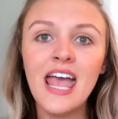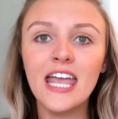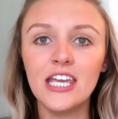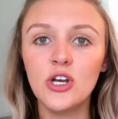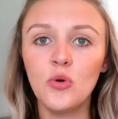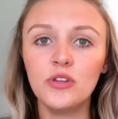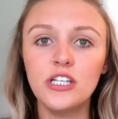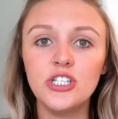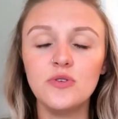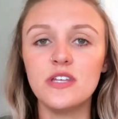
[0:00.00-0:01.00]
I can
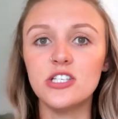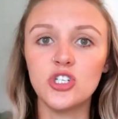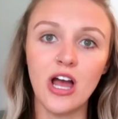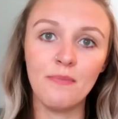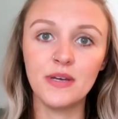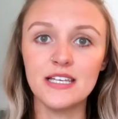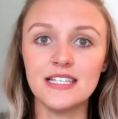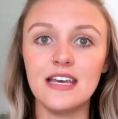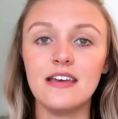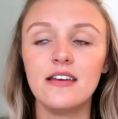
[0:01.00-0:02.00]
only do this job
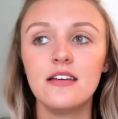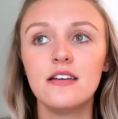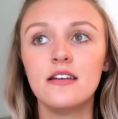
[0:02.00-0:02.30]
because it,